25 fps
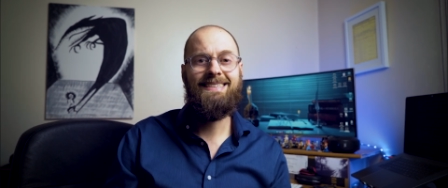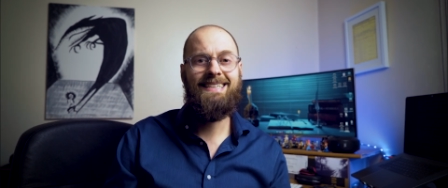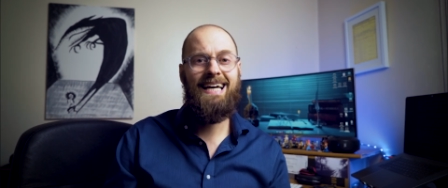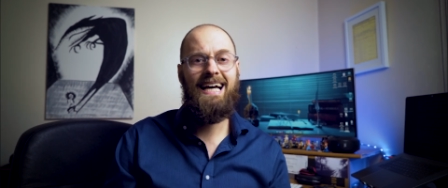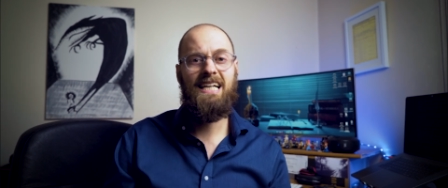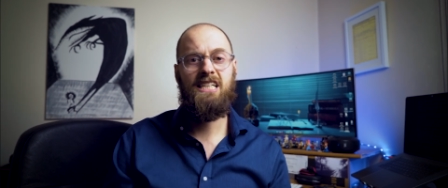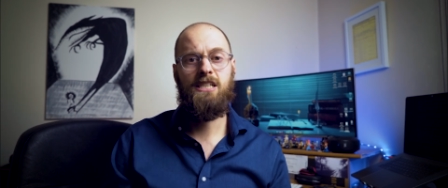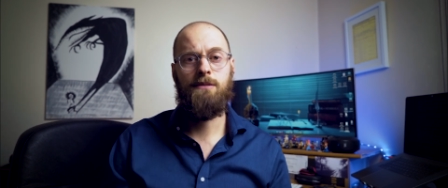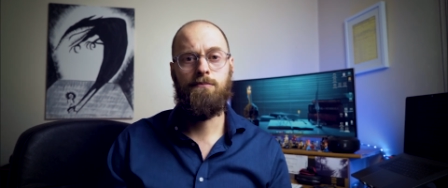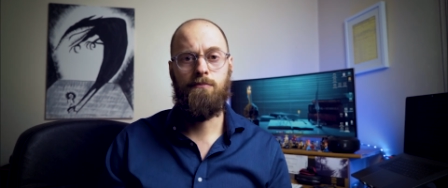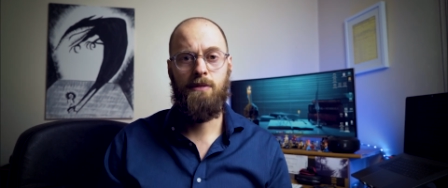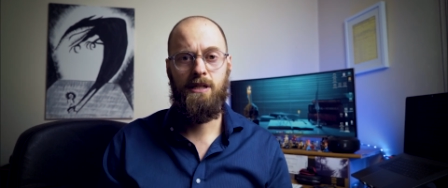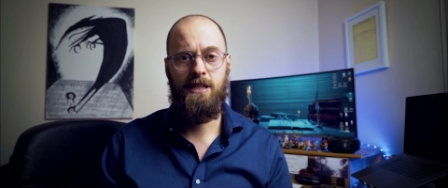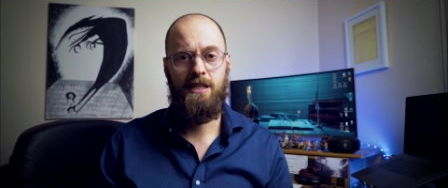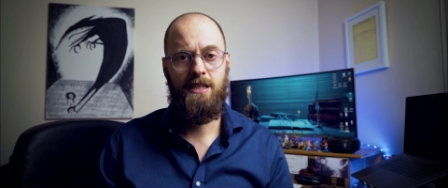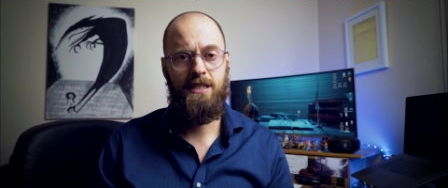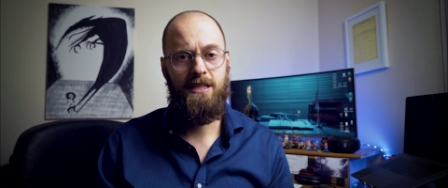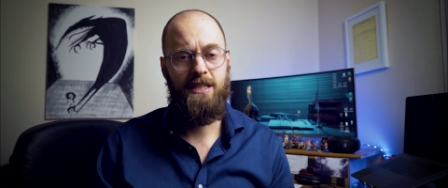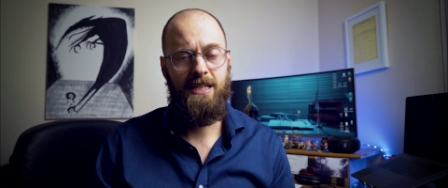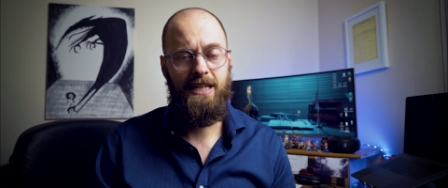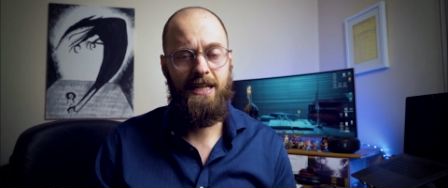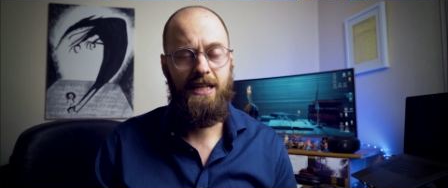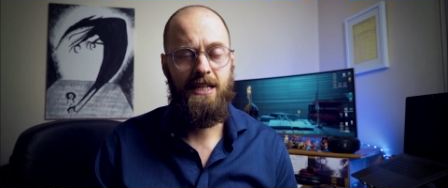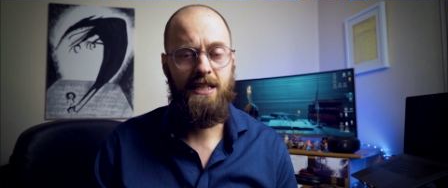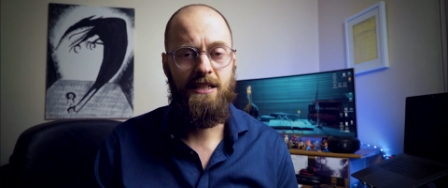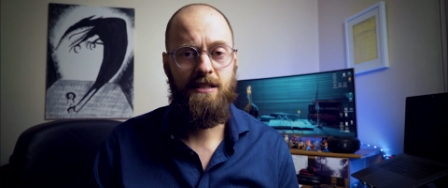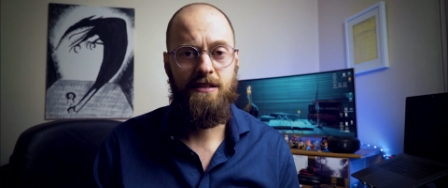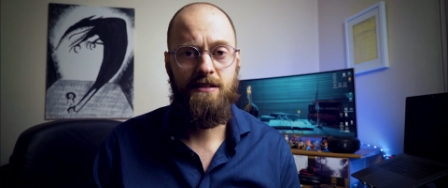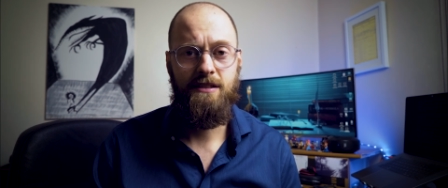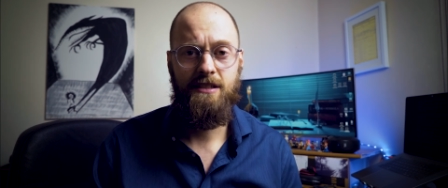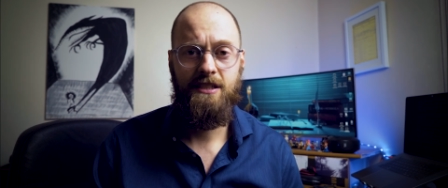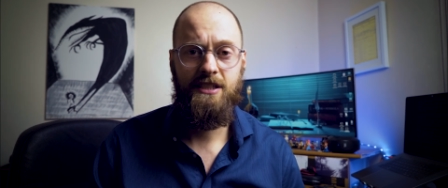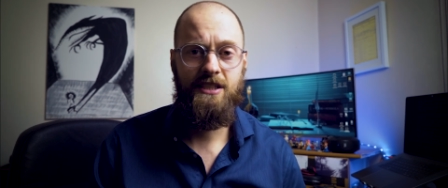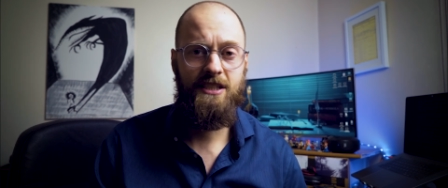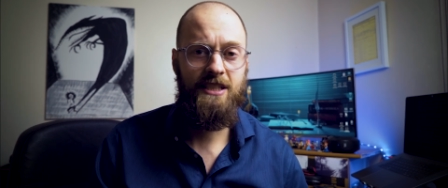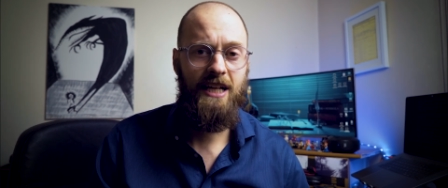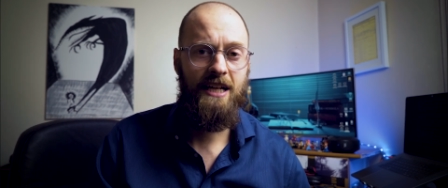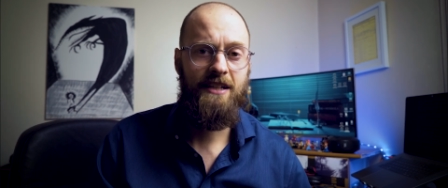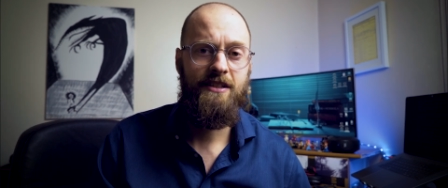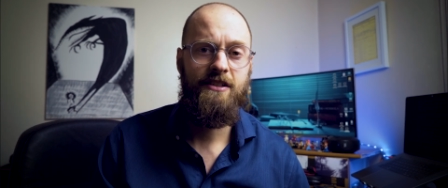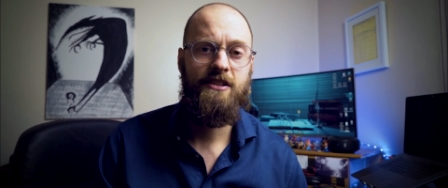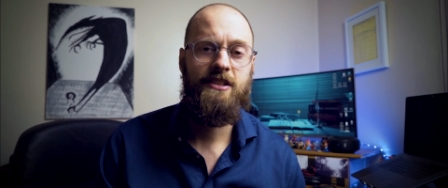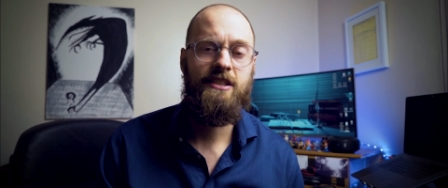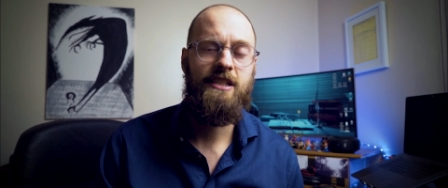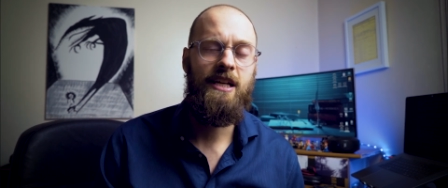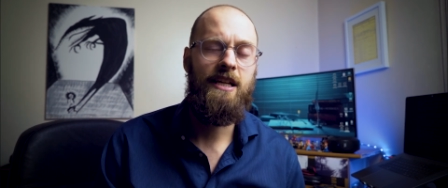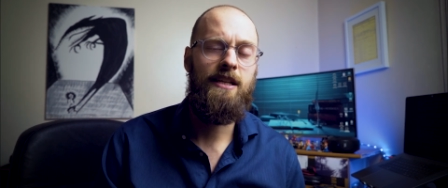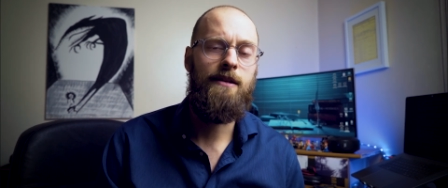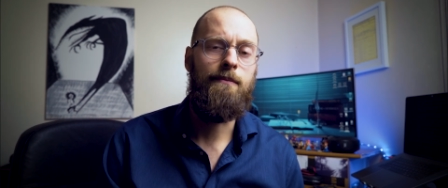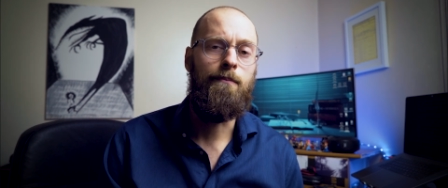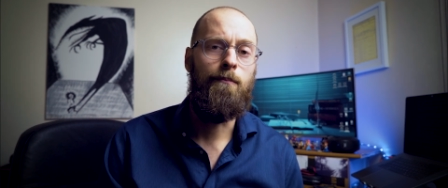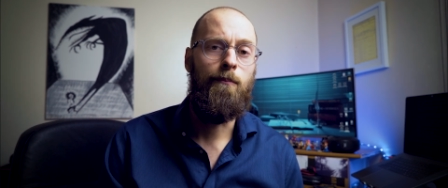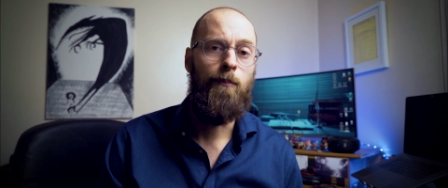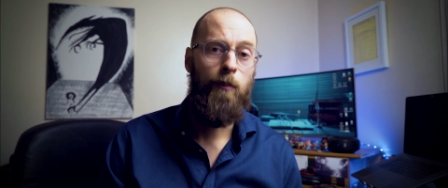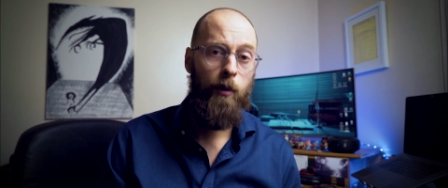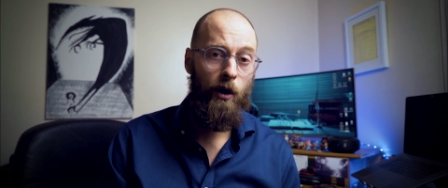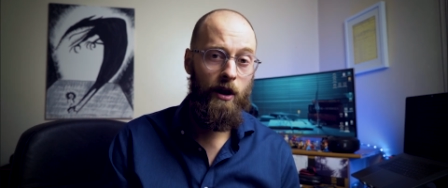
Desmond in Sunset